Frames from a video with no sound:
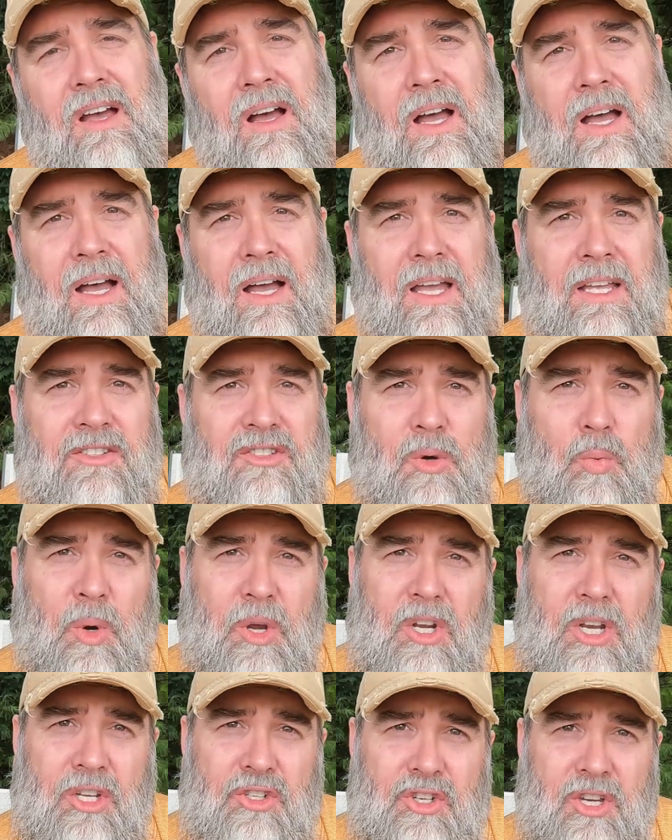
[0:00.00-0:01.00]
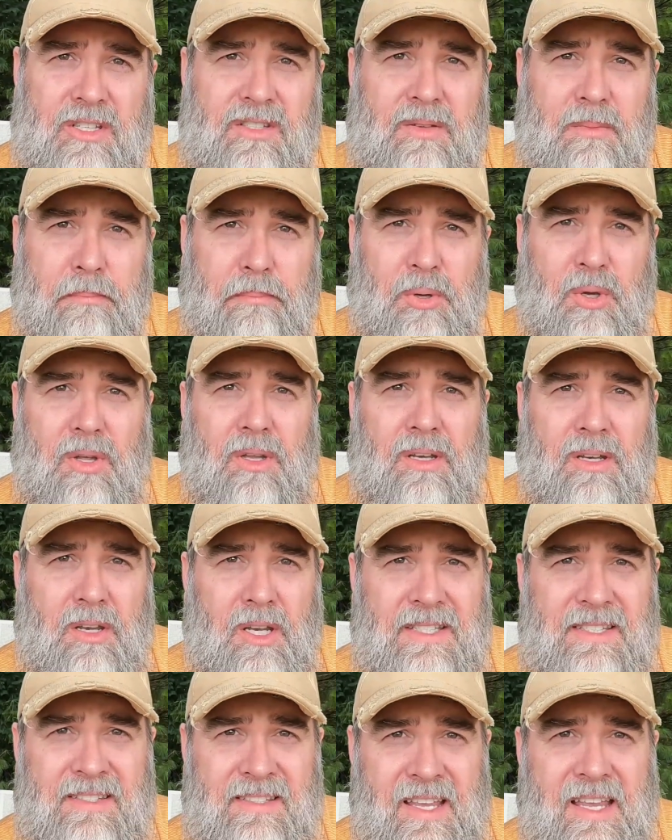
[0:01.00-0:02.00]
And so we're going to just put
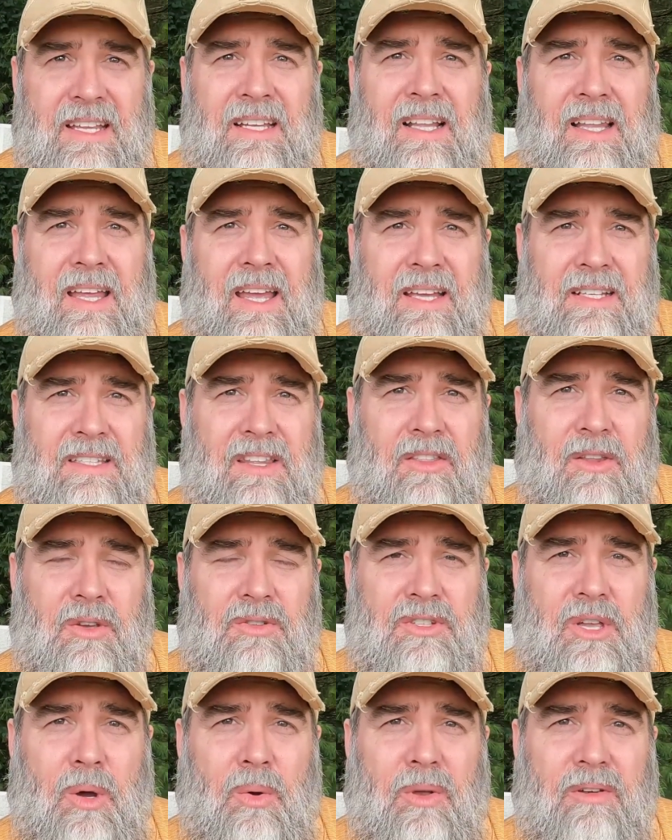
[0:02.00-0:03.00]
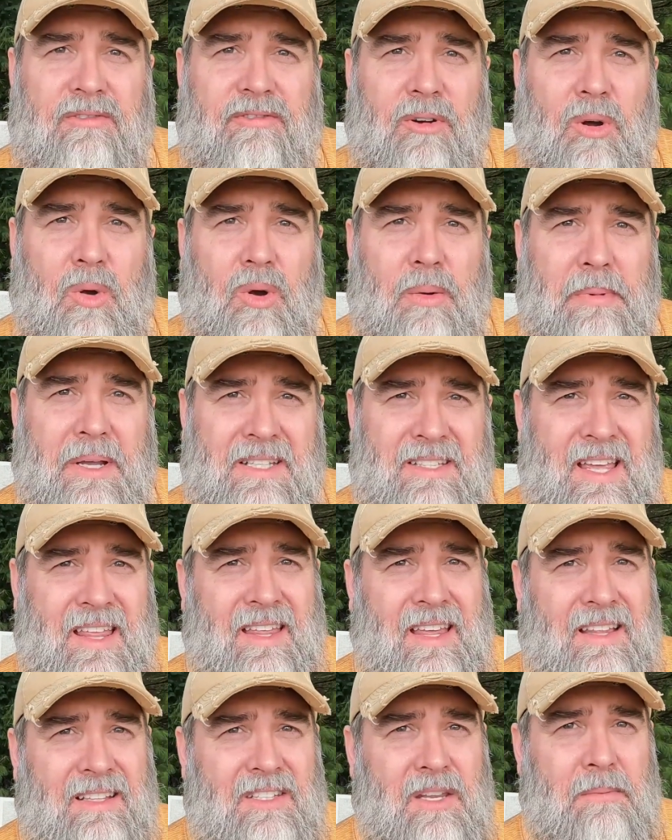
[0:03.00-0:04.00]
single eggs in those going forward, because I
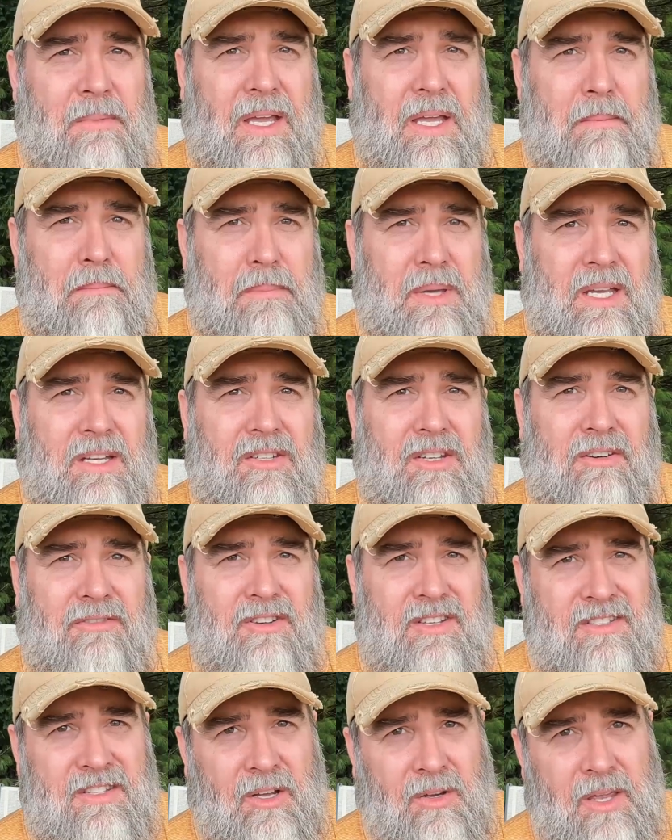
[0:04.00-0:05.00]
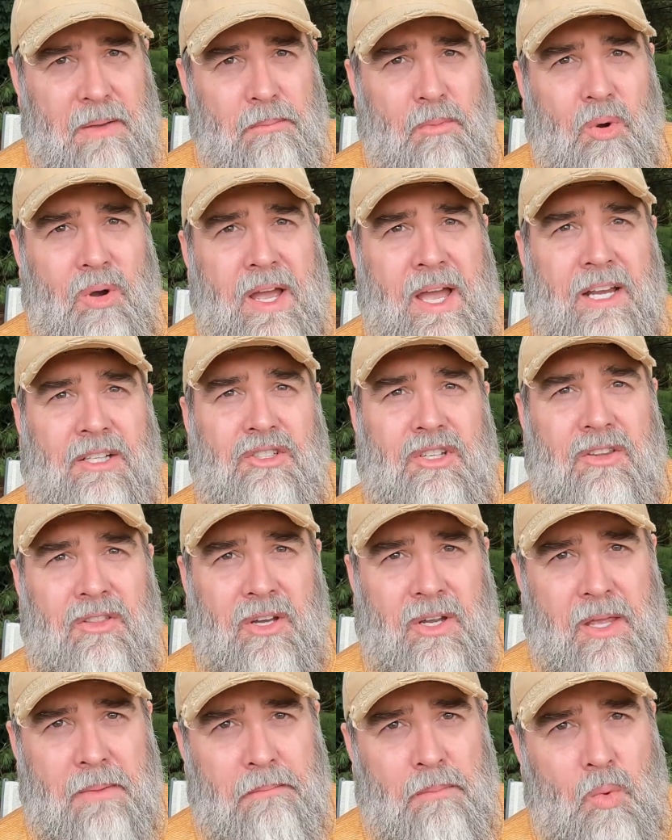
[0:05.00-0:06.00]
think that's going to make a big difference. They'll get more action,
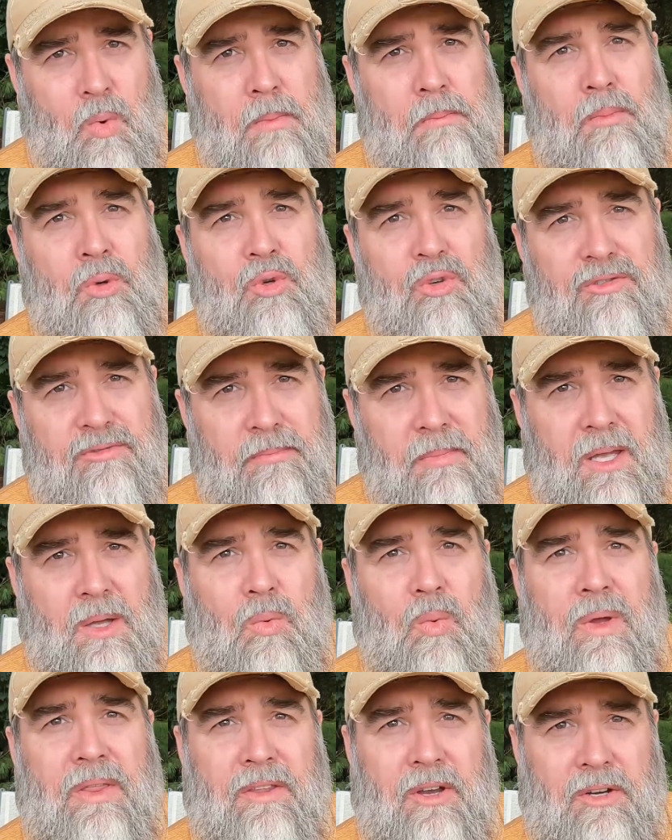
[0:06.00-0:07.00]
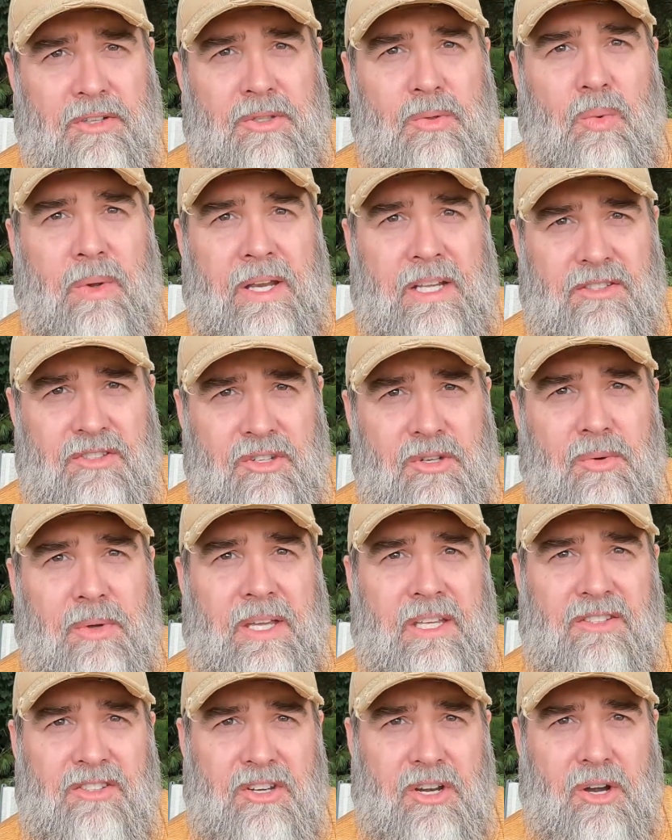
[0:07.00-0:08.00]
they'll get more movement when it's
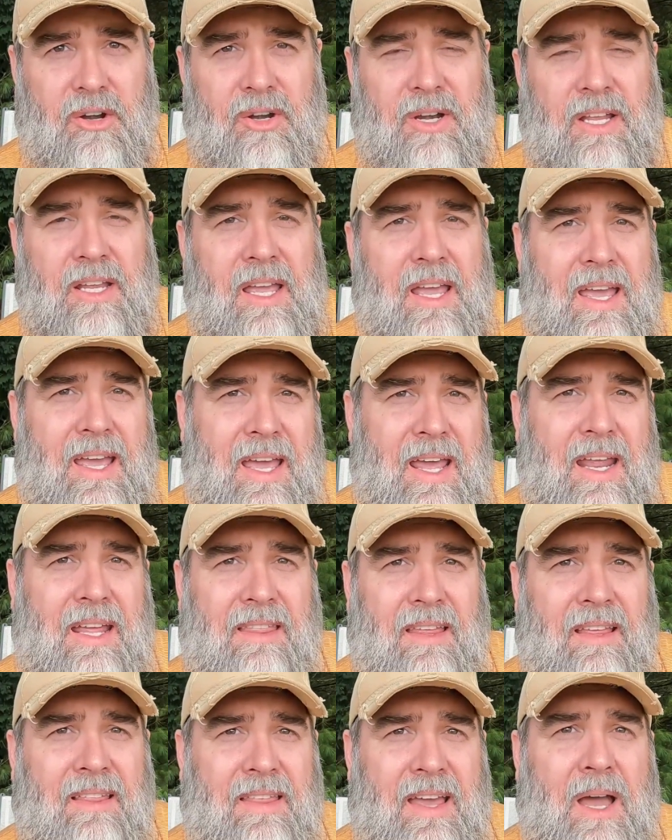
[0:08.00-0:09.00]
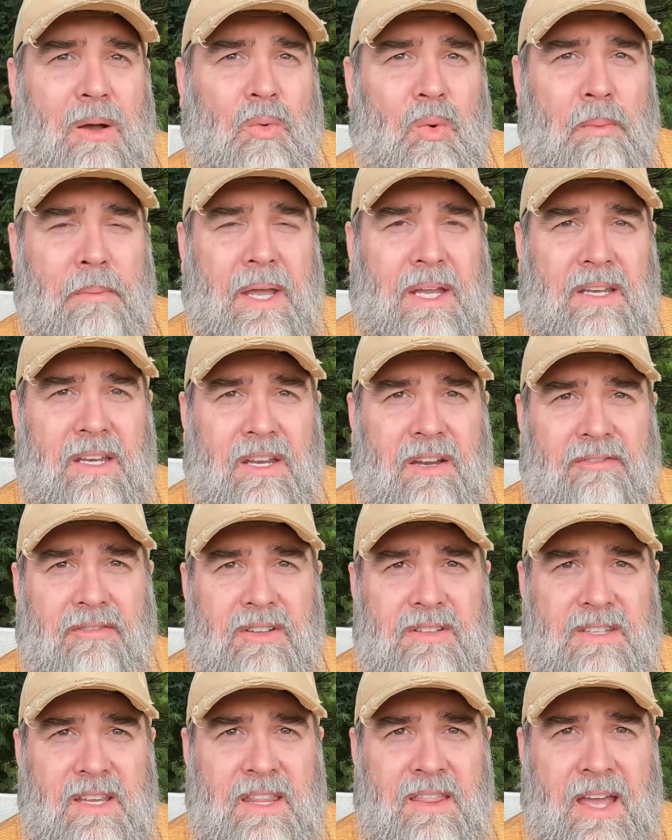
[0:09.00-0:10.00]
doing its turning, and I think that will make a
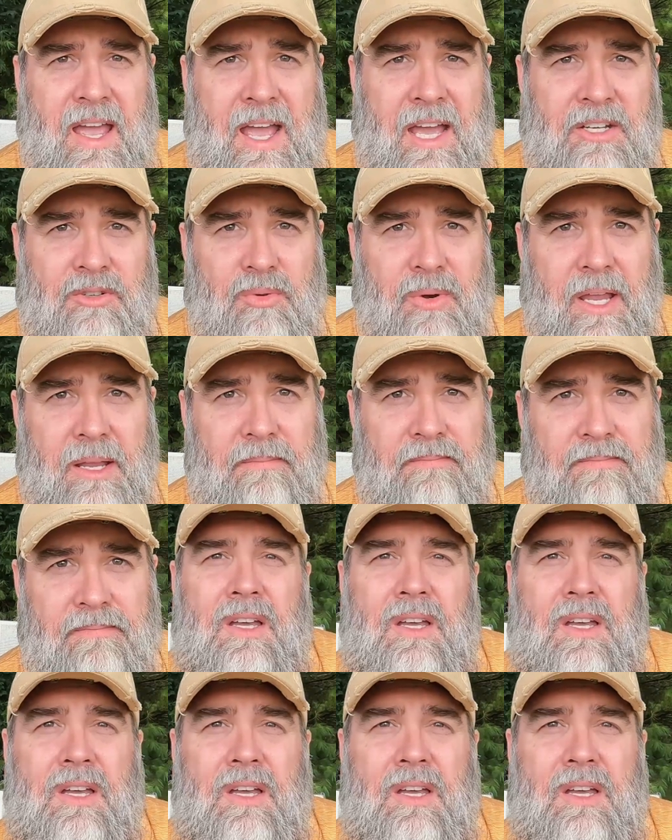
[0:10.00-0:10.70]
difference in the hatch rate.